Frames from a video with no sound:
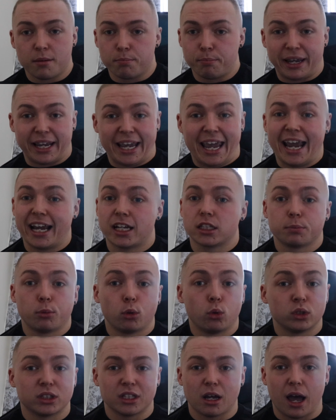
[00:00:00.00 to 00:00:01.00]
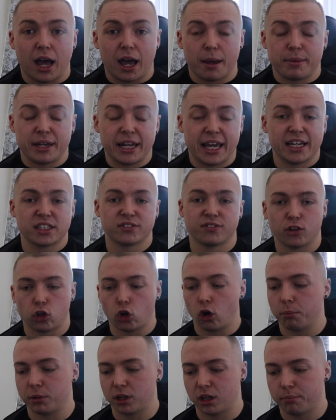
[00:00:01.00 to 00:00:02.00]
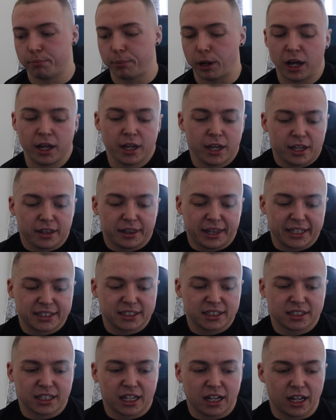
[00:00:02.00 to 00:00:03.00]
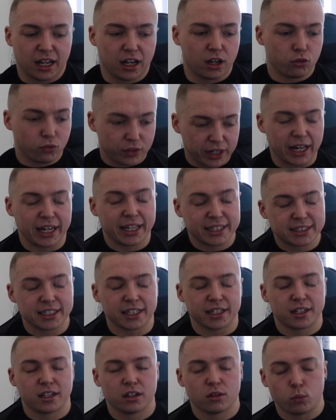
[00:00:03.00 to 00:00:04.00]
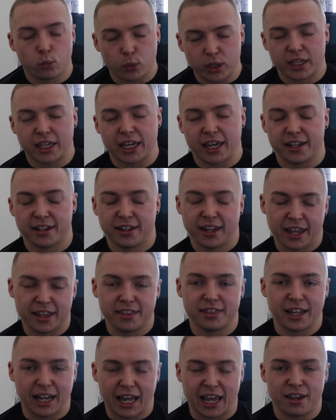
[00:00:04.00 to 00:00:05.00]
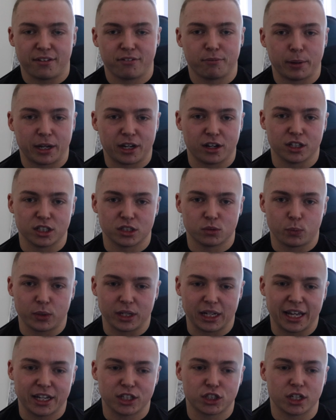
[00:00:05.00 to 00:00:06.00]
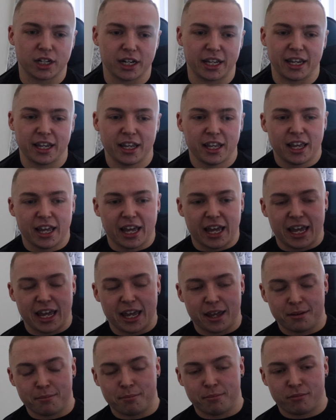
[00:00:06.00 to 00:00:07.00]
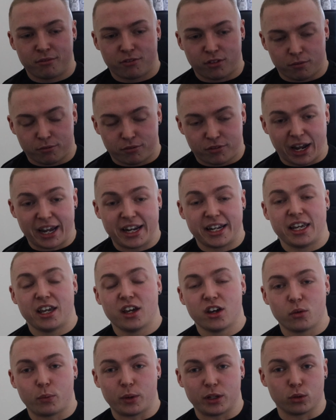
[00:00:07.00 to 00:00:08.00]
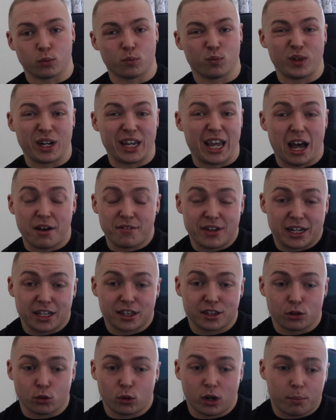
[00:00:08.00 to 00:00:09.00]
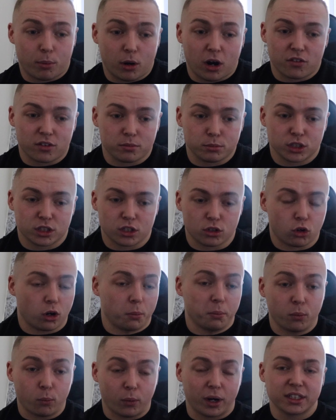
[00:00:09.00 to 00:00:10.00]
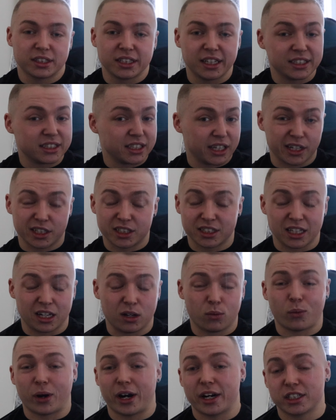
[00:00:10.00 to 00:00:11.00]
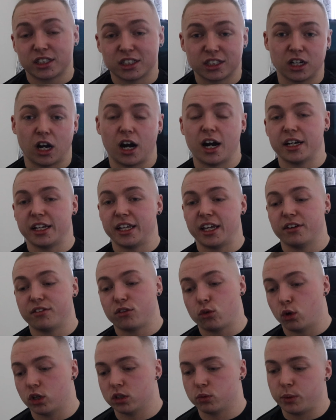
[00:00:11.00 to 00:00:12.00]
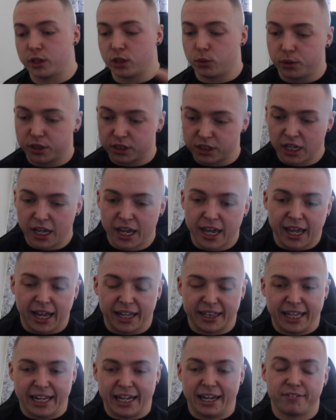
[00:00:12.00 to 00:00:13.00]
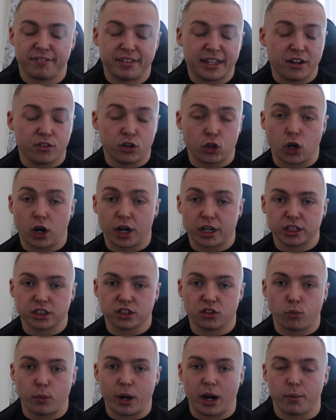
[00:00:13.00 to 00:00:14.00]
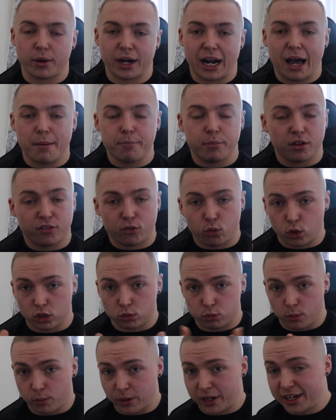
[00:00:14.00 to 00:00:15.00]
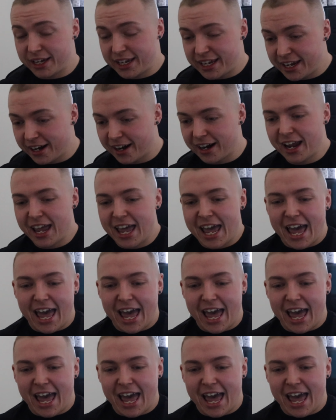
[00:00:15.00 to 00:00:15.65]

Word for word: big expos. I mean, it is phenomenal. But this is a realistic weekend in the life, because we literally from Friday we don't really have anything on apart from just a normal work day. Sarah's still at work. Saturday of course we know it's a deadlift day regardless of where we're at, but of course we were here.